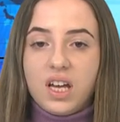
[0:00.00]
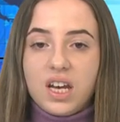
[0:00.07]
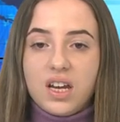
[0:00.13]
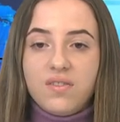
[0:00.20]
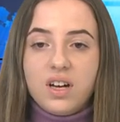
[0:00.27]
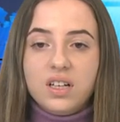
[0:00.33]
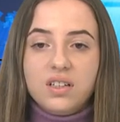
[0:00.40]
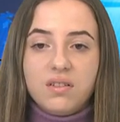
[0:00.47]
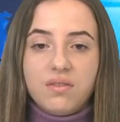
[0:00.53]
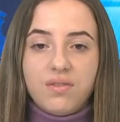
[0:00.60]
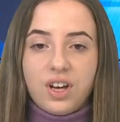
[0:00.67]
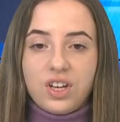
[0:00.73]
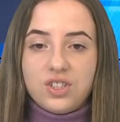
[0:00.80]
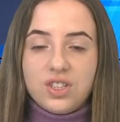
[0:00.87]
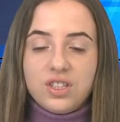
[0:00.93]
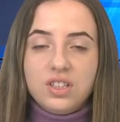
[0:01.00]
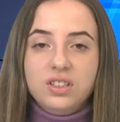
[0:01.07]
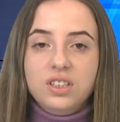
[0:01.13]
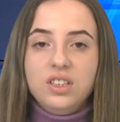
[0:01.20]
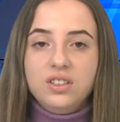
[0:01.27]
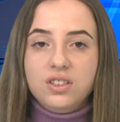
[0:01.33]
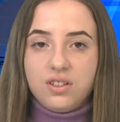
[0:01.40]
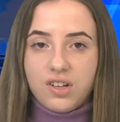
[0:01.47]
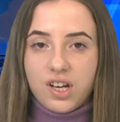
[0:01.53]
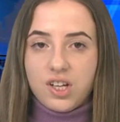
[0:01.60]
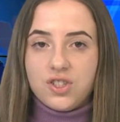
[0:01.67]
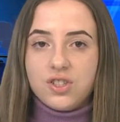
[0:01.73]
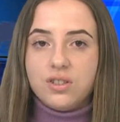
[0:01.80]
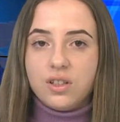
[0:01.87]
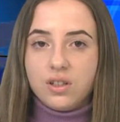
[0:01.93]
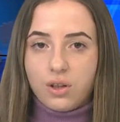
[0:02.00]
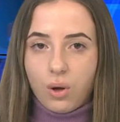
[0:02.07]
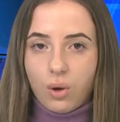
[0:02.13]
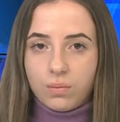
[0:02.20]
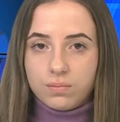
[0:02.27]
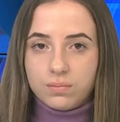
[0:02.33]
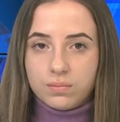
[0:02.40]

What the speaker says: Geneva Convention and international law.